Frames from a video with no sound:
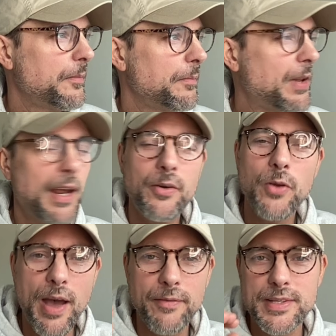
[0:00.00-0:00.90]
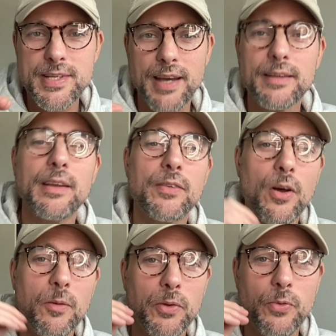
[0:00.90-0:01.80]
But here you have the site. It's
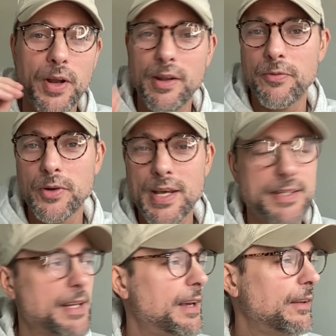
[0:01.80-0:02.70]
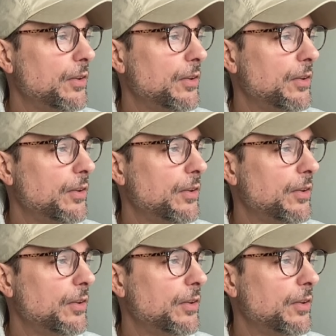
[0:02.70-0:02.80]
almost ready for testing.